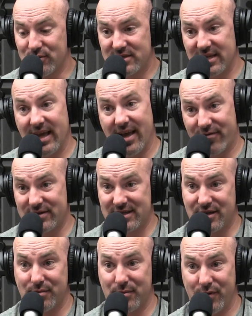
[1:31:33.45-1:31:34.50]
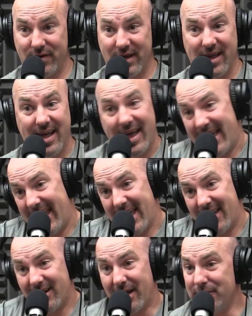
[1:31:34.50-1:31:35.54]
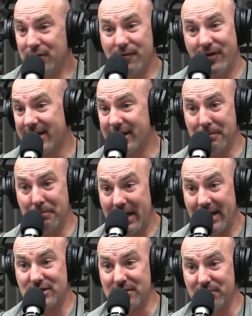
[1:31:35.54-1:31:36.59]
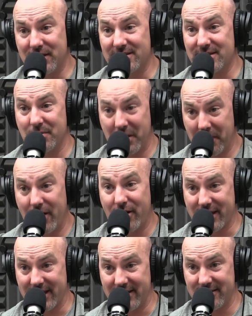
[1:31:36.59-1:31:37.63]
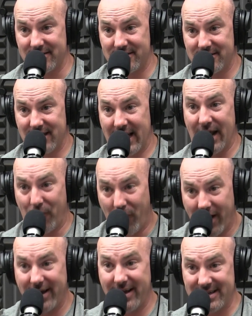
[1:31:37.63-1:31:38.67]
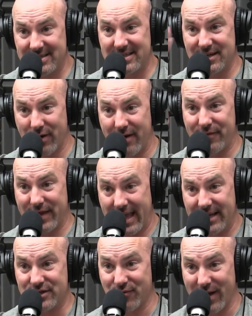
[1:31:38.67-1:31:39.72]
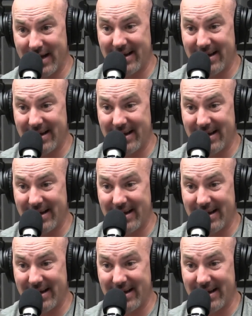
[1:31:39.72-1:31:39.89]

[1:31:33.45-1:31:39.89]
see every single movie. And I'm too fucking impatient because I'm an American. Yeah. And I want instant gratification right